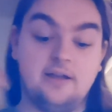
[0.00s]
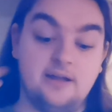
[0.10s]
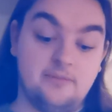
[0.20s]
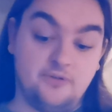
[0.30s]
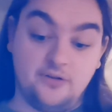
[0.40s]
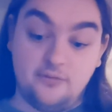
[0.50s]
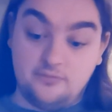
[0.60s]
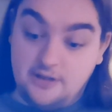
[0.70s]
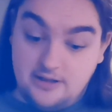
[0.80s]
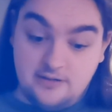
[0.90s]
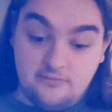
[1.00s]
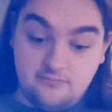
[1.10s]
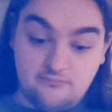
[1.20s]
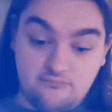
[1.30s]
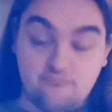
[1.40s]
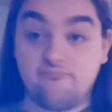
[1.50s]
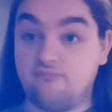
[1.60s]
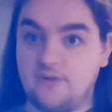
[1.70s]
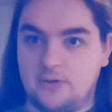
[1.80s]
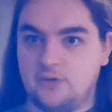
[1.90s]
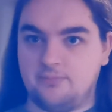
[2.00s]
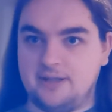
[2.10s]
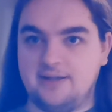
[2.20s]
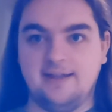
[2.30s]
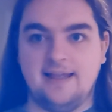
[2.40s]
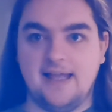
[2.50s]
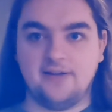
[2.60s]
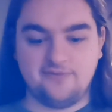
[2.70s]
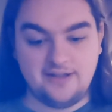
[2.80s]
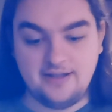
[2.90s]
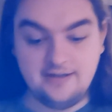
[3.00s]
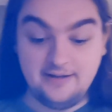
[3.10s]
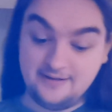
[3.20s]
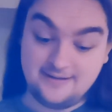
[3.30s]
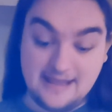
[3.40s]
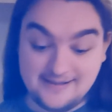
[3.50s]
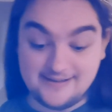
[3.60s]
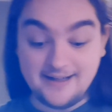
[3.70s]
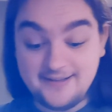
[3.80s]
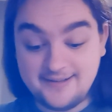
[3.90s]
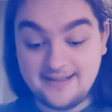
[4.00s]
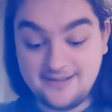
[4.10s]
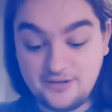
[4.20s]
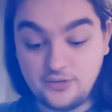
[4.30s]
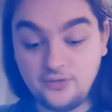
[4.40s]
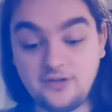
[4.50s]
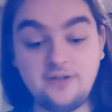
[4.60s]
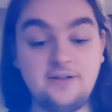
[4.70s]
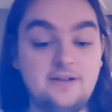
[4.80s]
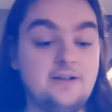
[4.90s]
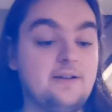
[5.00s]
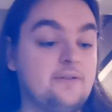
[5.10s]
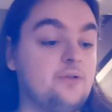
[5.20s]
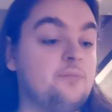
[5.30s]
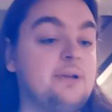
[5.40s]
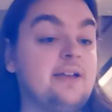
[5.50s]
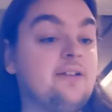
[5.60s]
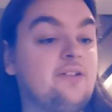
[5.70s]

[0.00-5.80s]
Um, so, yeah, very good beer. I love it. It's, it's nice. It's a good, good beer.